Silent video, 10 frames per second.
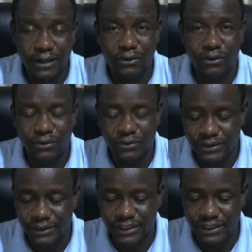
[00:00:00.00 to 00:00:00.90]
or
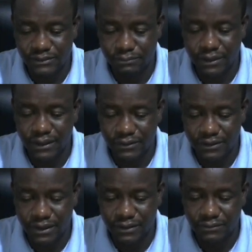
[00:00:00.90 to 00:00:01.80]
the gauge bar. You
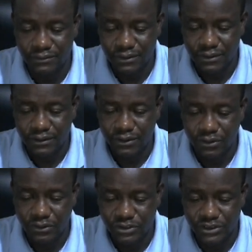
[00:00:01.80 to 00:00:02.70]
can
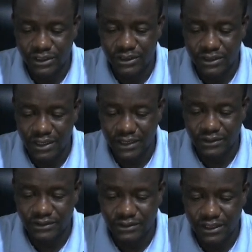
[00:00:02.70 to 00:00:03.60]
check and
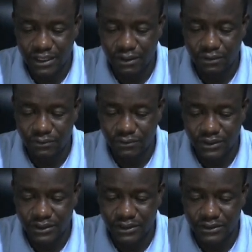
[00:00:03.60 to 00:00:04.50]
see how
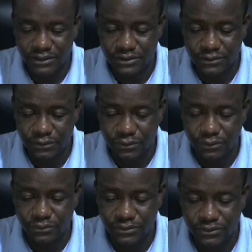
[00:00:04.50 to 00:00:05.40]
it
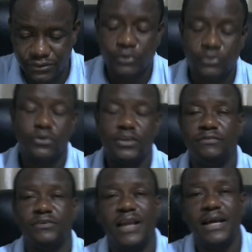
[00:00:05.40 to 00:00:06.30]
goes. So
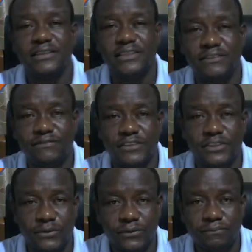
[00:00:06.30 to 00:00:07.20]
if you like this
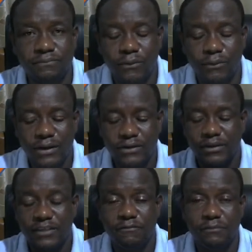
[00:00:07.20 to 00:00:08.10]
video, why not
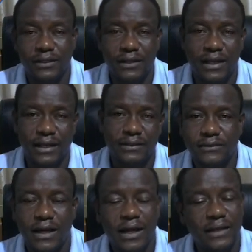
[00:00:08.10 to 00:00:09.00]
give me a like
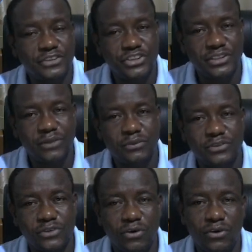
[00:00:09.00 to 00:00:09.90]
and share with
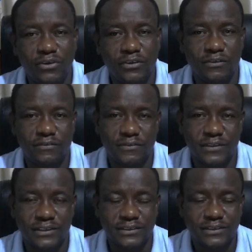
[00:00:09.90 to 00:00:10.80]
all your
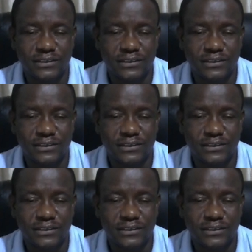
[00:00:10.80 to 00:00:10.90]
friends